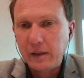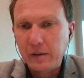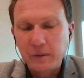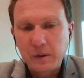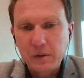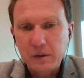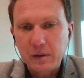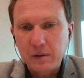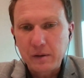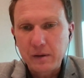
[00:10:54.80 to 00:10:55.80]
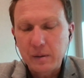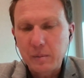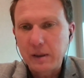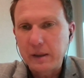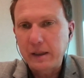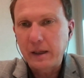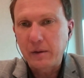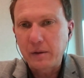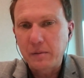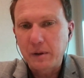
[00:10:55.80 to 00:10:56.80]
the first year is typically
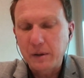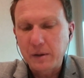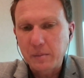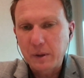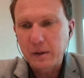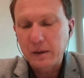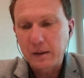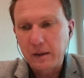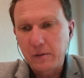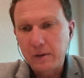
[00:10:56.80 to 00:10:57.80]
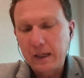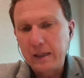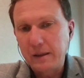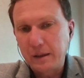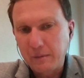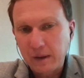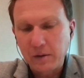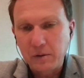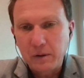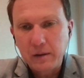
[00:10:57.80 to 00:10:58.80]
characterized by, the ending of that
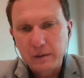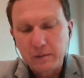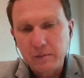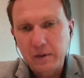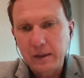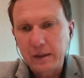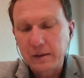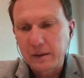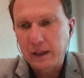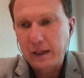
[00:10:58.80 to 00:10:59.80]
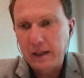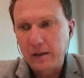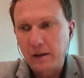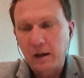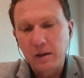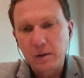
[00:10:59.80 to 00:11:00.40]
adrenaline phase and a